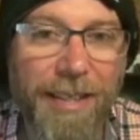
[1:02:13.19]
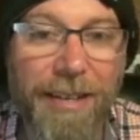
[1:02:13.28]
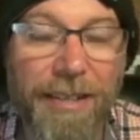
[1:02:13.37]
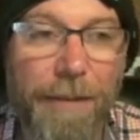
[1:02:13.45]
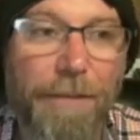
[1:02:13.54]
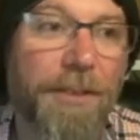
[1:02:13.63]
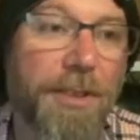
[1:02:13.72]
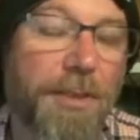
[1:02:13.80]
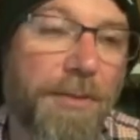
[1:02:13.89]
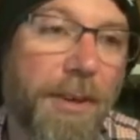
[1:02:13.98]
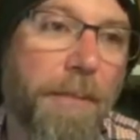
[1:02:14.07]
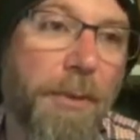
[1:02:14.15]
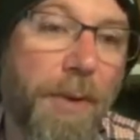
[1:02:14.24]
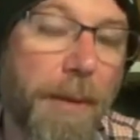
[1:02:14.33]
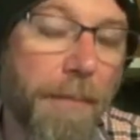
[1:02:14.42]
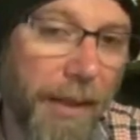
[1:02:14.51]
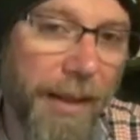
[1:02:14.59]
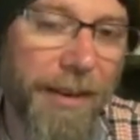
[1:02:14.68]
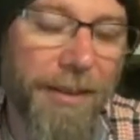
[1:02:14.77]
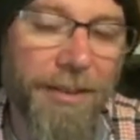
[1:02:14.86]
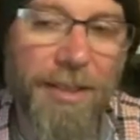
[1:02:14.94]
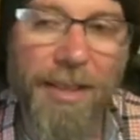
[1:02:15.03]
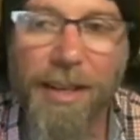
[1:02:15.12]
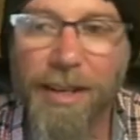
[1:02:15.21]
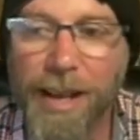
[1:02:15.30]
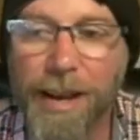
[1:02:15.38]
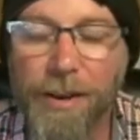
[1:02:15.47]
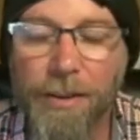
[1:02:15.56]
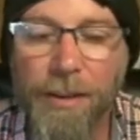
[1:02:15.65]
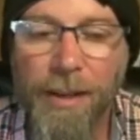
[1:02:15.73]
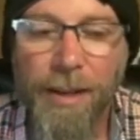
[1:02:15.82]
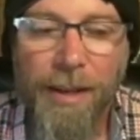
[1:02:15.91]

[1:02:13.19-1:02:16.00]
how that differs from the way millennials think now,